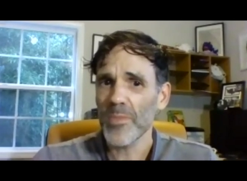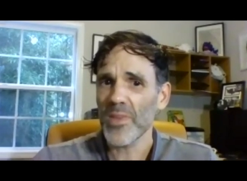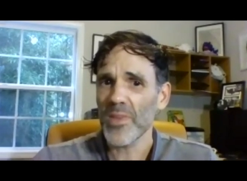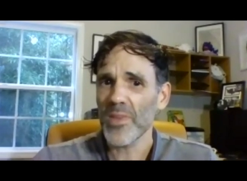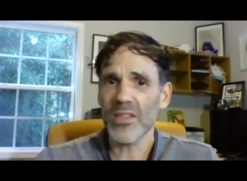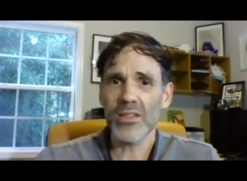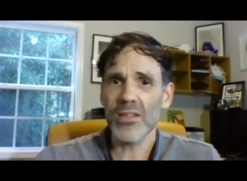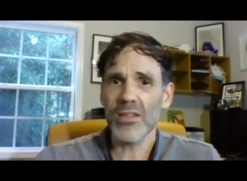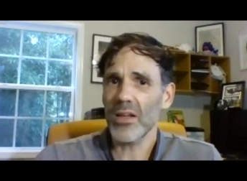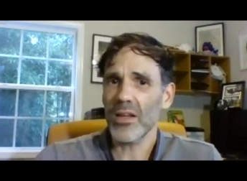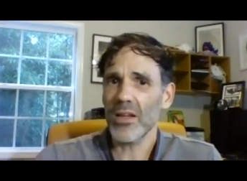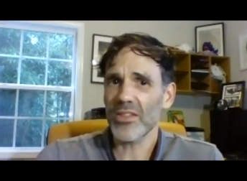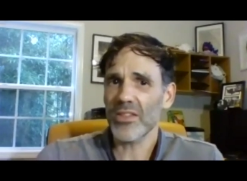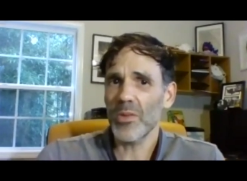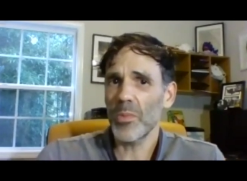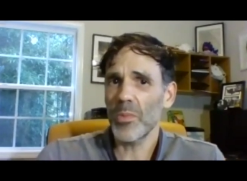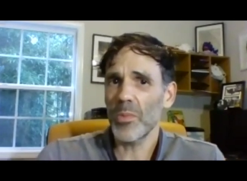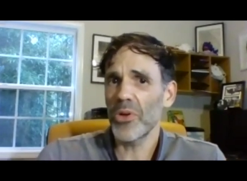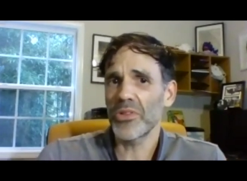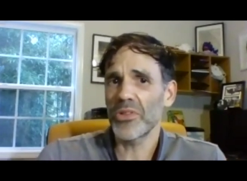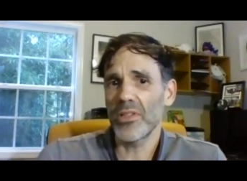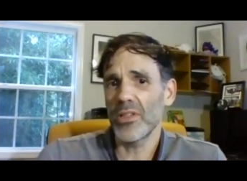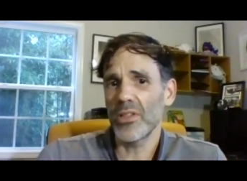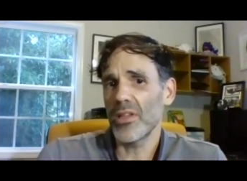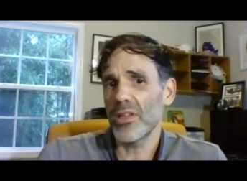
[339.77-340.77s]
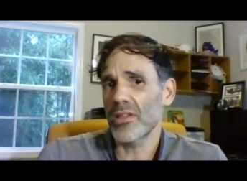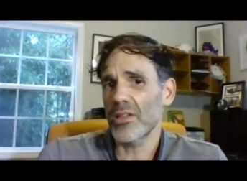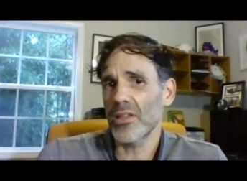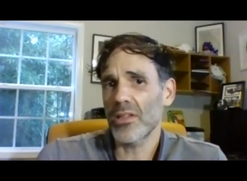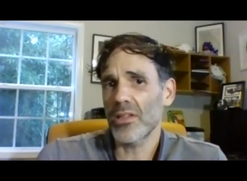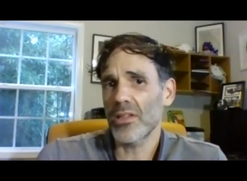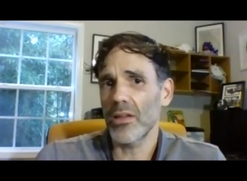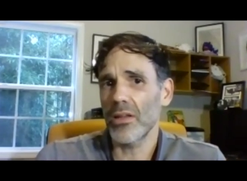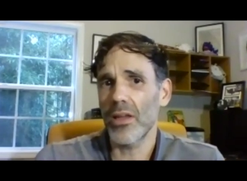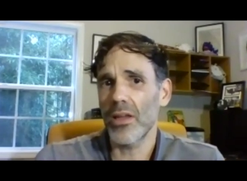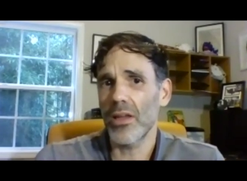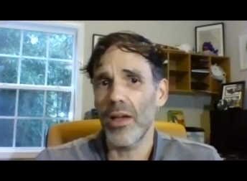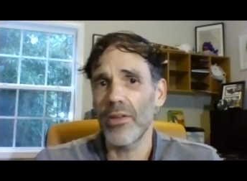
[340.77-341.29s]
It's not supposed to
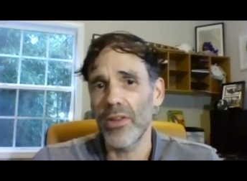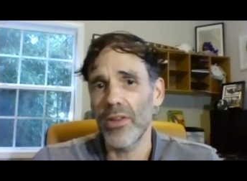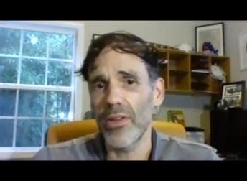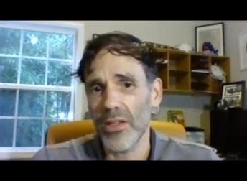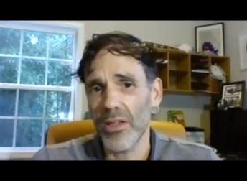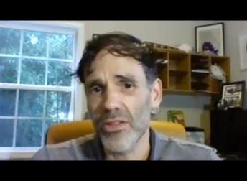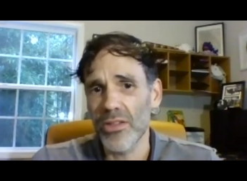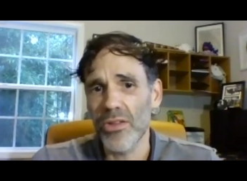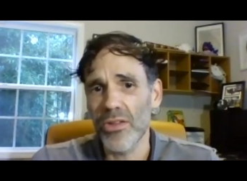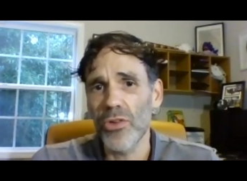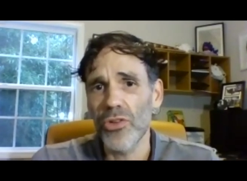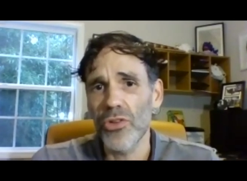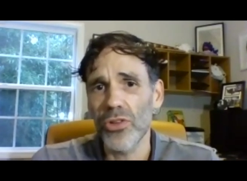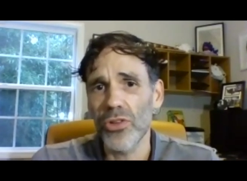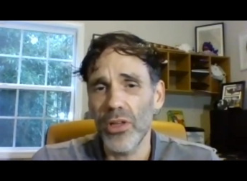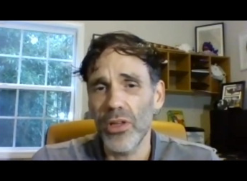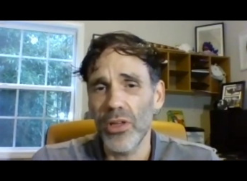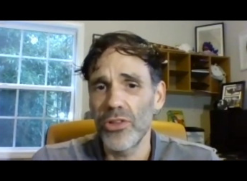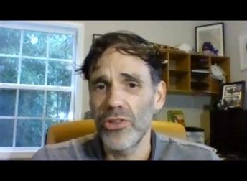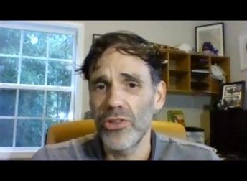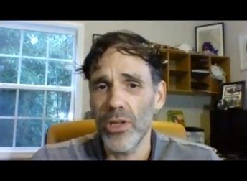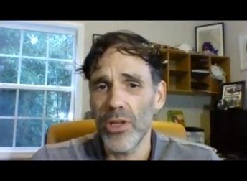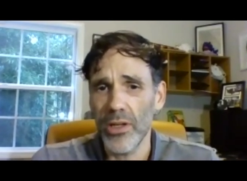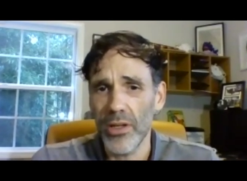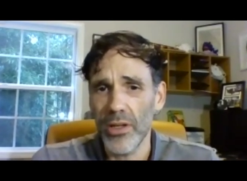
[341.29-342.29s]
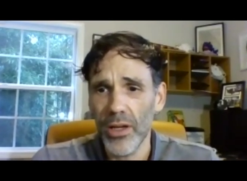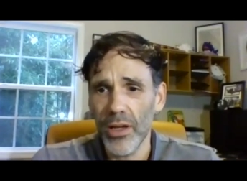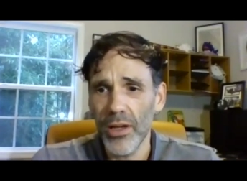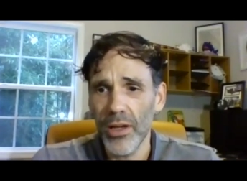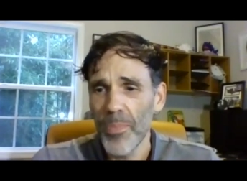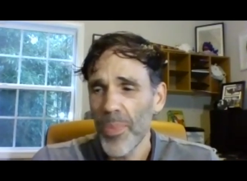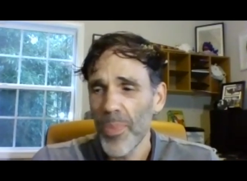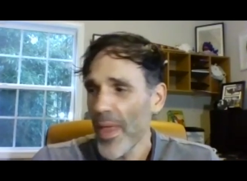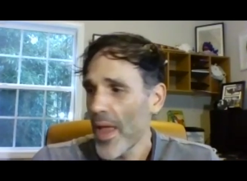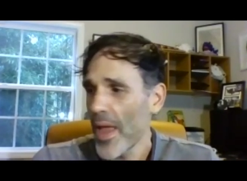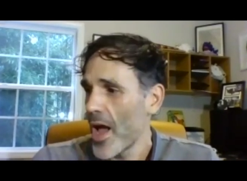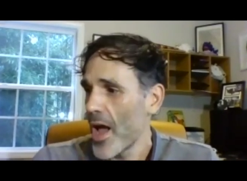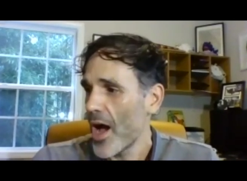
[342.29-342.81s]
necessarily have like a social agenda,